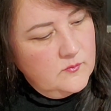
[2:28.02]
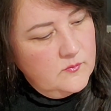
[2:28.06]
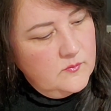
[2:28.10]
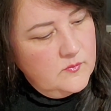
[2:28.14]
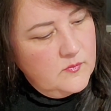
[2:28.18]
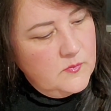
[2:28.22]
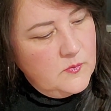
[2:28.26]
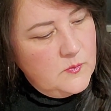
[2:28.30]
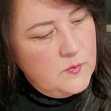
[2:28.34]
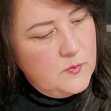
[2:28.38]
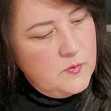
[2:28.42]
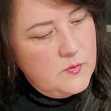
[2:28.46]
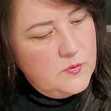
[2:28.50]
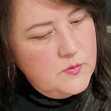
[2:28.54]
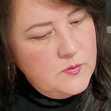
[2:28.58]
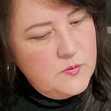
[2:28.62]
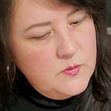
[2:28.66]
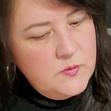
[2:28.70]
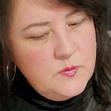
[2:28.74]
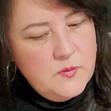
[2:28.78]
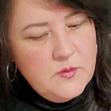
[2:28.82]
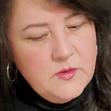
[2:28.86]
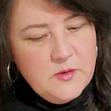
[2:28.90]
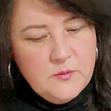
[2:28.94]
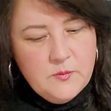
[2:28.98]

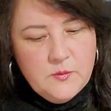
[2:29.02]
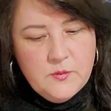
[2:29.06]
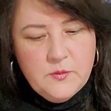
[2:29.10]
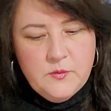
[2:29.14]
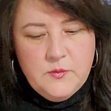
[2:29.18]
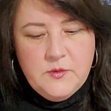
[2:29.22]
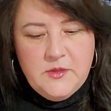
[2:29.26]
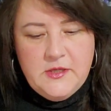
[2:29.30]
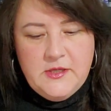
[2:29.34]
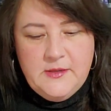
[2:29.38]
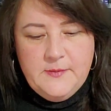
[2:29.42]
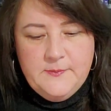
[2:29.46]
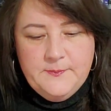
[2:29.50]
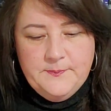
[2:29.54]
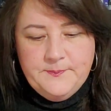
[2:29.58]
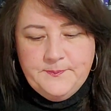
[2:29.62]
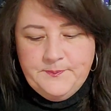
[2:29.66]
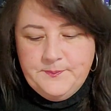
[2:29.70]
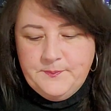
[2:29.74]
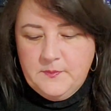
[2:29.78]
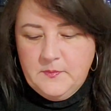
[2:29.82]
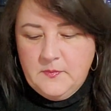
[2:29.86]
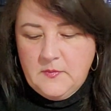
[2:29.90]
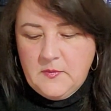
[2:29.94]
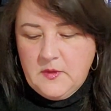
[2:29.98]
Rudy.
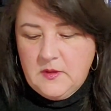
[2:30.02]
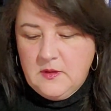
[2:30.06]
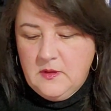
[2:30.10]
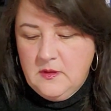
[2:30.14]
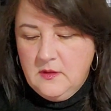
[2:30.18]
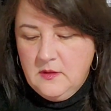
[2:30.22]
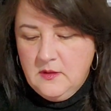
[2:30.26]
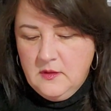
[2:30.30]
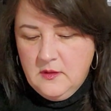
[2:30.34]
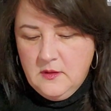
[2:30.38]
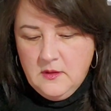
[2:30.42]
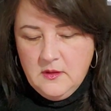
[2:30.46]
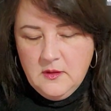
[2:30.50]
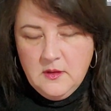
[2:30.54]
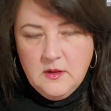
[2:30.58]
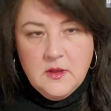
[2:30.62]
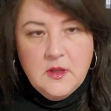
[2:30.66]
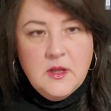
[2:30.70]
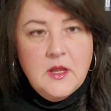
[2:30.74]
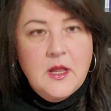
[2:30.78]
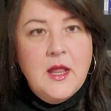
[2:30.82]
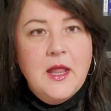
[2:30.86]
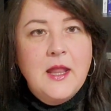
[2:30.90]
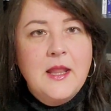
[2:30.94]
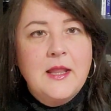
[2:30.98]

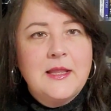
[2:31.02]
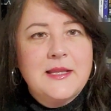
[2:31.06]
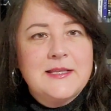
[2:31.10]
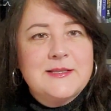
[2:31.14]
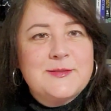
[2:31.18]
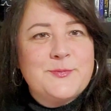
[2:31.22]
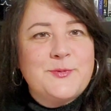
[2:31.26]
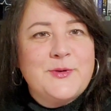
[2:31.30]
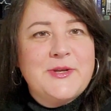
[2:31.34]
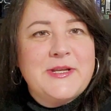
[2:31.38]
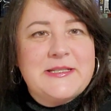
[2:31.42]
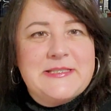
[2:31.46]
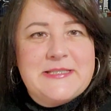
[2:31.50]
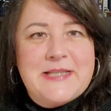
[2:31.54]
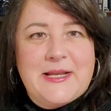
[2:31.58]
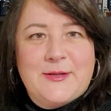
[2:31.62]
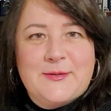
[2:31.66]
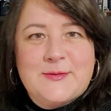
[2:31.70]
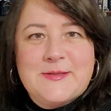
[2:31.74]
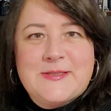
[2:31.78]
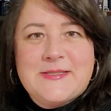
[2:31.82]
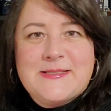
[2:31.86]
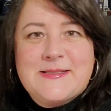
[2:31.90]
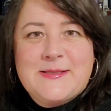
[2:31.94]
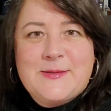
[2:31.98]
Let's bring it down,
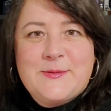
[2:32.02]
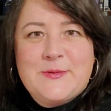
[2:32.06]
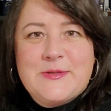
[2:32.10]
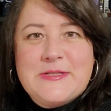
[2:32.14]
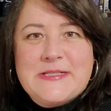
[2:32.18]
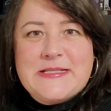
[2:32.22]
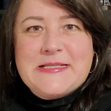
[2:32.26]
see what it